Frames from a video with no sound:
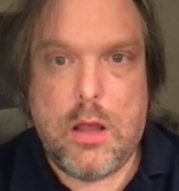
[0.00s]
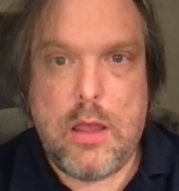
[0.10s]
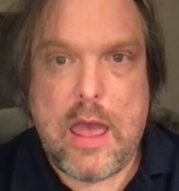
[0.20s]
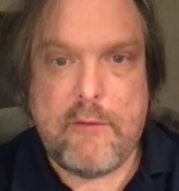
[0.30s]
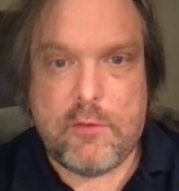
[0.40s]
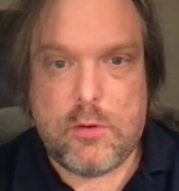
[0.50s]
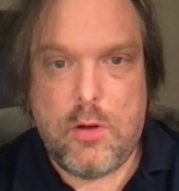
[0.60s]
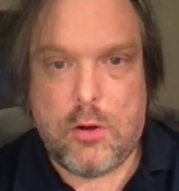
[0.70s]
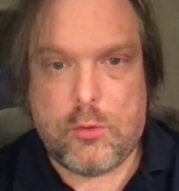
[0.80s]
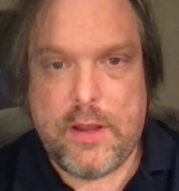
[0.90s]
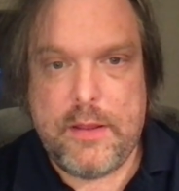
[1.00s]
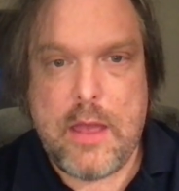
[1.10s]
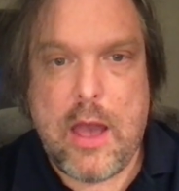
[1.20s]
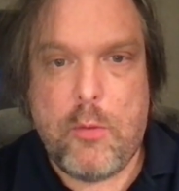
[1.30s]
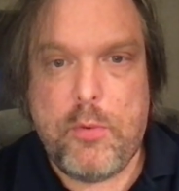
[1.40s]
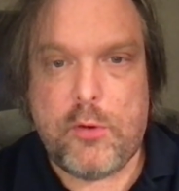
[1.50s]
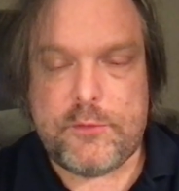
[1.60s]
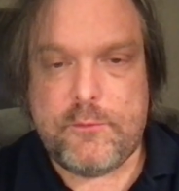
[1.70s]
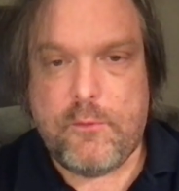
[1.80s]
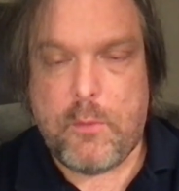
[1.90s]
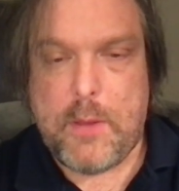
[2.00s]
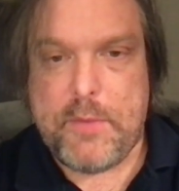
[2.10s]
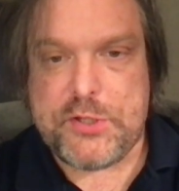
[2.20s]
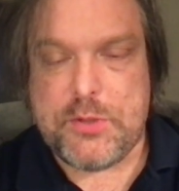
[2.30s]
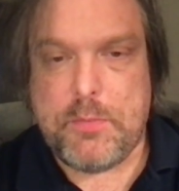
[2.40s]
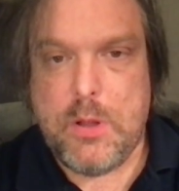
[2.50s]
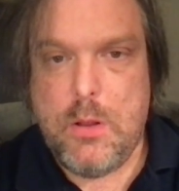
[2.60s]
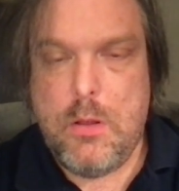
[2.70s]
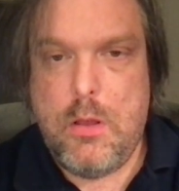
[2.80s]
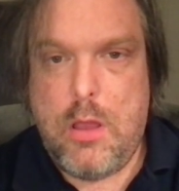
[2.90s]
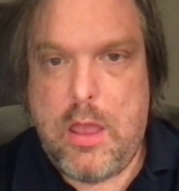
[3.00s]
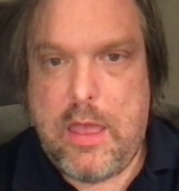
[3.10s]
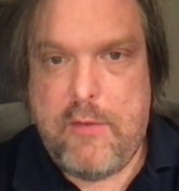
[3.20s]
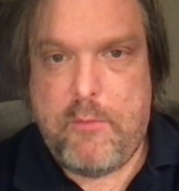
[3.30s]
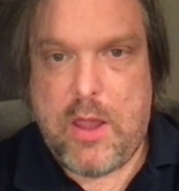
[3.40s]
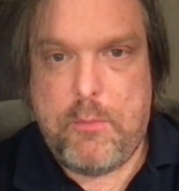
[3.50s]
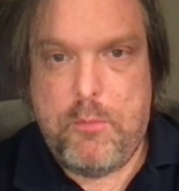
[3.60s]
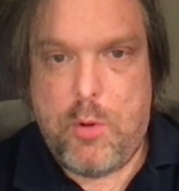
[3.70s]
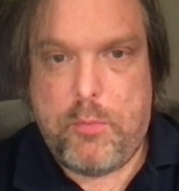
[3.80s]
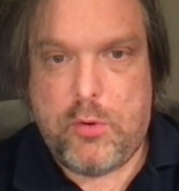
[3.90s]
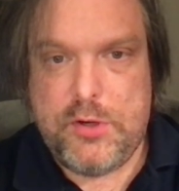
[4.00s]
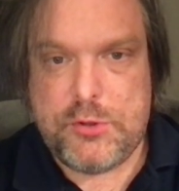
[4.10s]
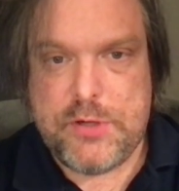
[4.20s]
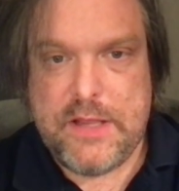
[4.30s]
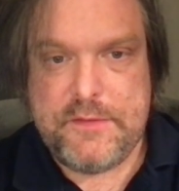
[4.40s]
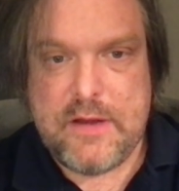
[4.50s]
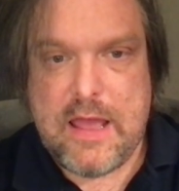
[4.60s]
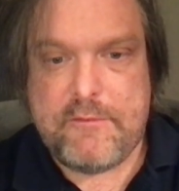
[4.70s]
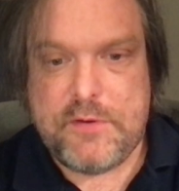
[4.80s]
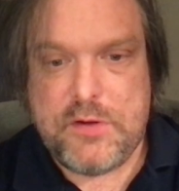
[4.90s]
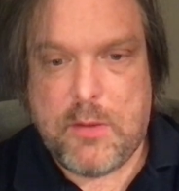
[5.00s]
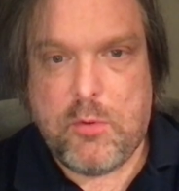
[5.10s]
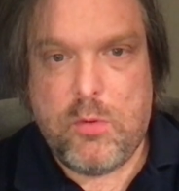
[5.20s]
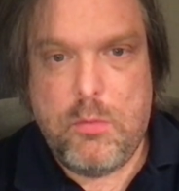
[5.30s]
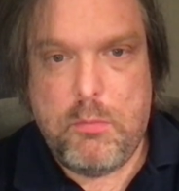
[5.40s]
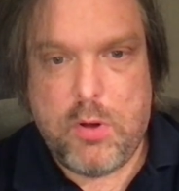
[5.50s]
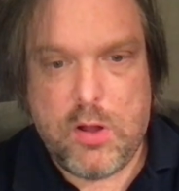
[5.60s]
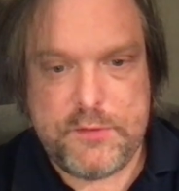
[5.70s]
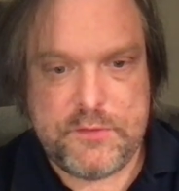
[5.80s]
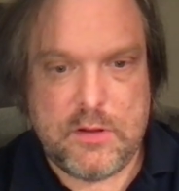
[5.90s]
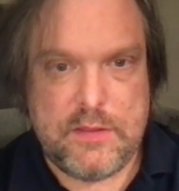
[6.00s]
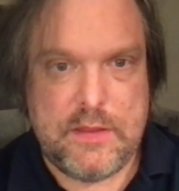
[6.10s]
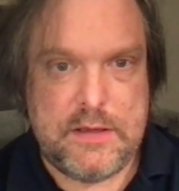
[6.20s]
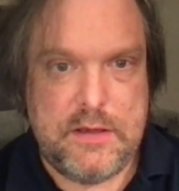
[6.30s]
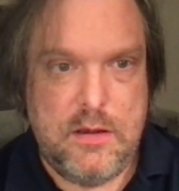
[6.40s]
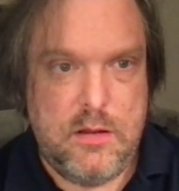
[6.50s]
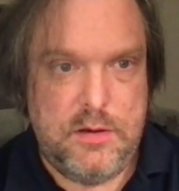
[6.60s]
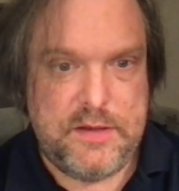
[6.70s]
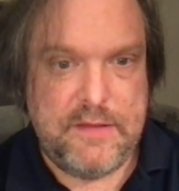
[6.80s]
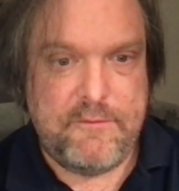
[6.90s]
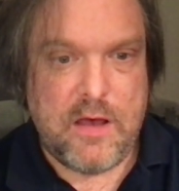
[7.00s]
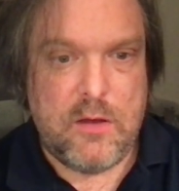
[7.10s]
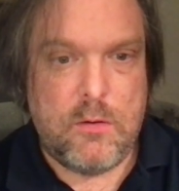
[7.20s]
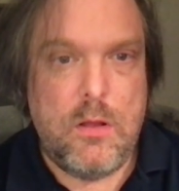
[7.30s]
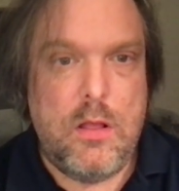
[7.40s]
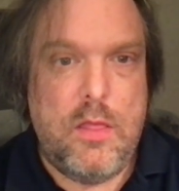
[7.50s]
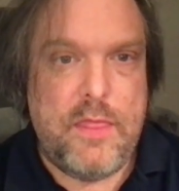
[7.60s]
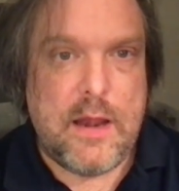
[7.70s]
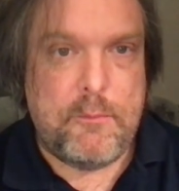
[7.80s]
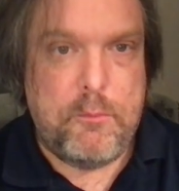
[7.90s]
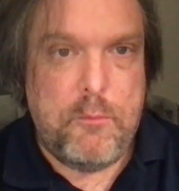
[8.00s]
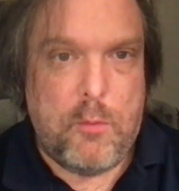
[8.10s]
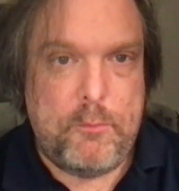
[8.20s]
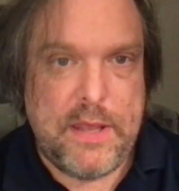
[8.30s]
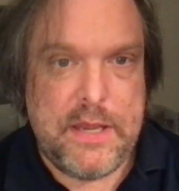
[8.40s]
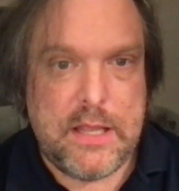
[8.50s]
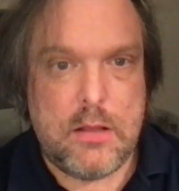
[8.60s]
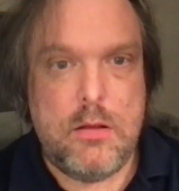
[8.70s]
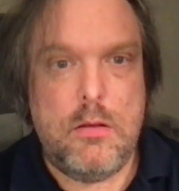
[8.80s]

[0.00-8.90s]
have a great outpost for my bishop. If my opponent trades and I have to double pawns on the d file, then I'm pinning